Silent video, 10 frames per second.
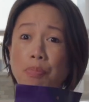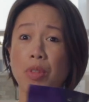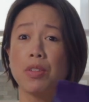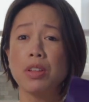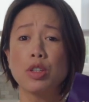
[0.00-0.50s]

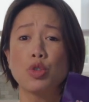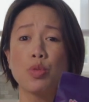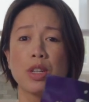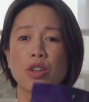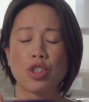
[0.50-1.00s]
I think this
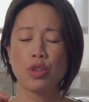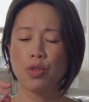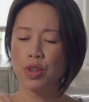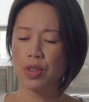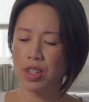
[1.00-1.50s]
would be good too
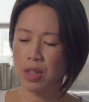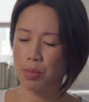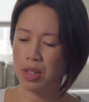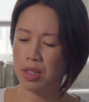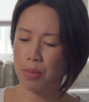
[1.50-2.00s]
if you even
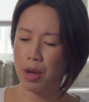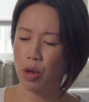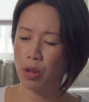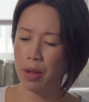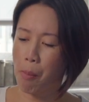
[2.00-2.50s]
dipped in some
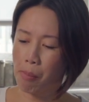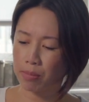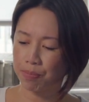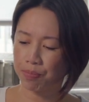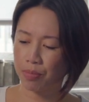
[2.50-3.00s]
aioli.
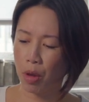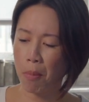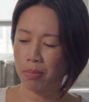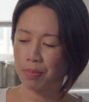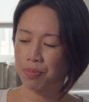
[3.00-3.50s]

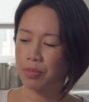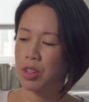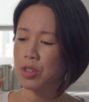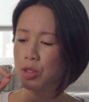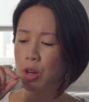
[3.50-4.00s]

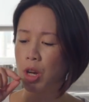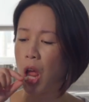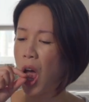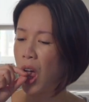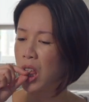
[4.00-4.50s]
This is
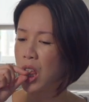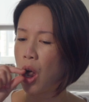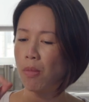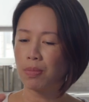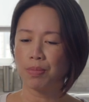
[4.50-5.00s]
good.
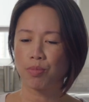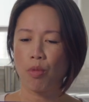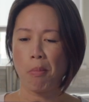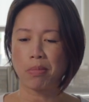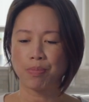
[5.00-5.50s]

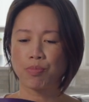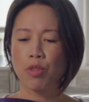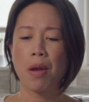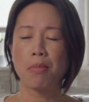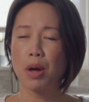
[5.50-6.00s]

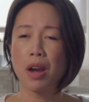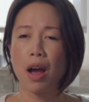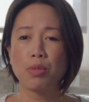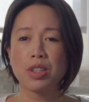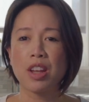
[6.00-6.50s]
Okay, but I
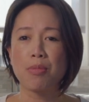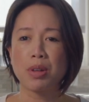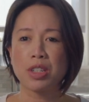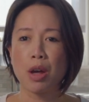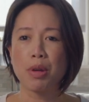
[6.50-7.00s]
want to save my
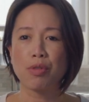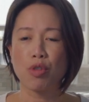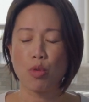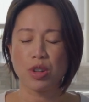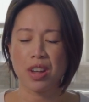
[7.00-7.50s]
stomach for
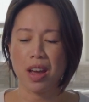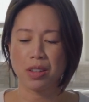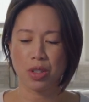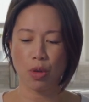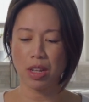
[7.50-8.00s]
more
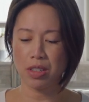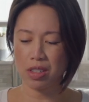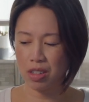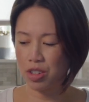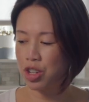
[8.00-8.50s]
snacks, so let's
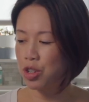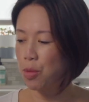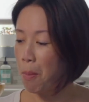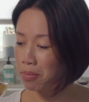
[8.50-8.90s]
continue.